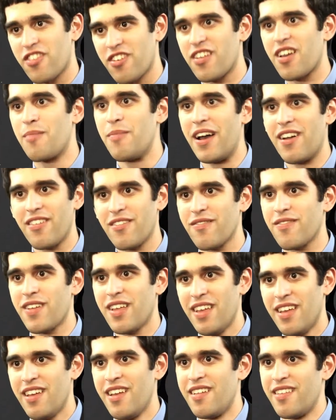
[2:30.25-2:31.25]
could come out of,
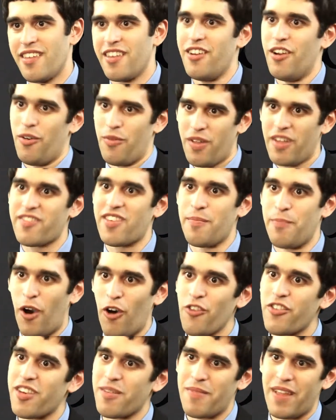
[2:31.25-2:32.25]
you know, a
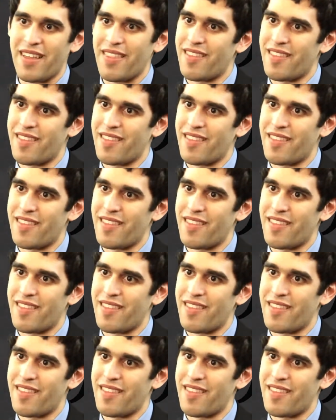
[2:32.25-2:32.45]
symposium like